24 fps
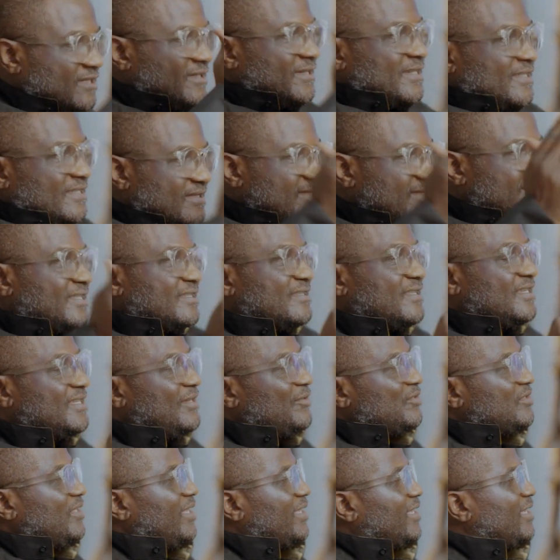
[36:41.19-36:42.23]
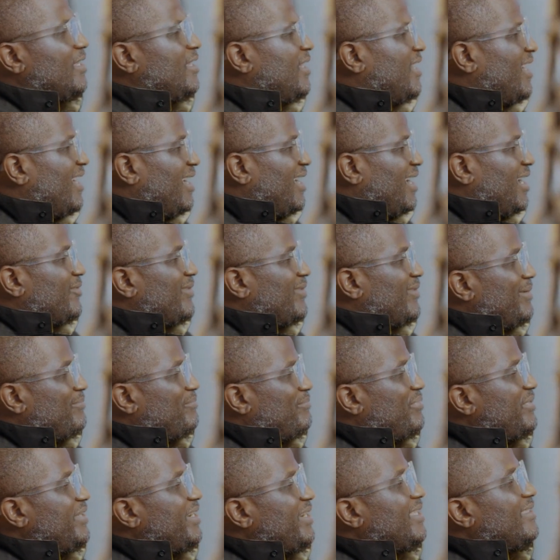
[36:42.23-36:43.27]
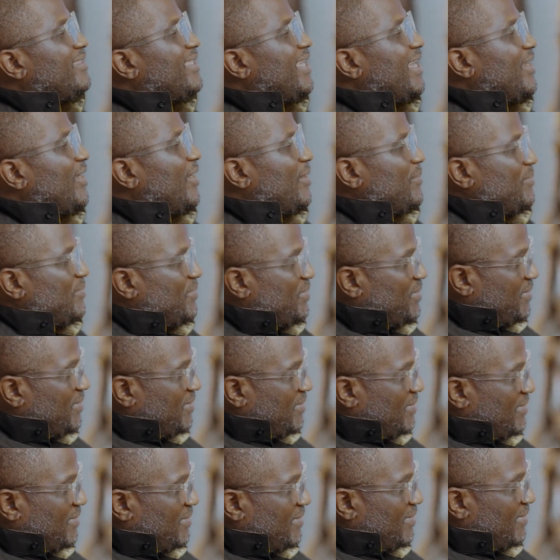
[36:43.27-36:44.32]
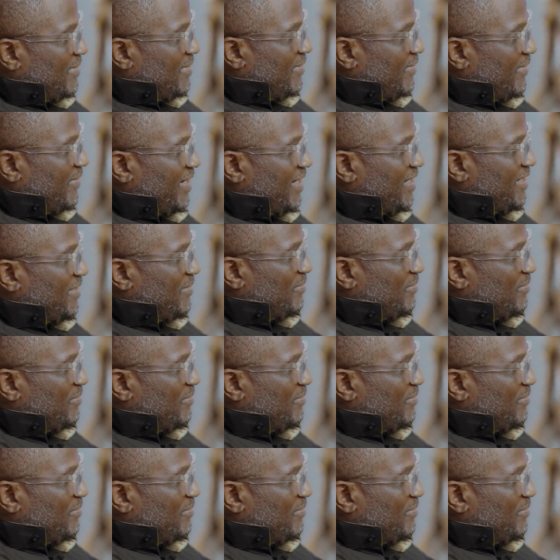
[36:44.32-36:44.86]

I was like, how do I break that up, right?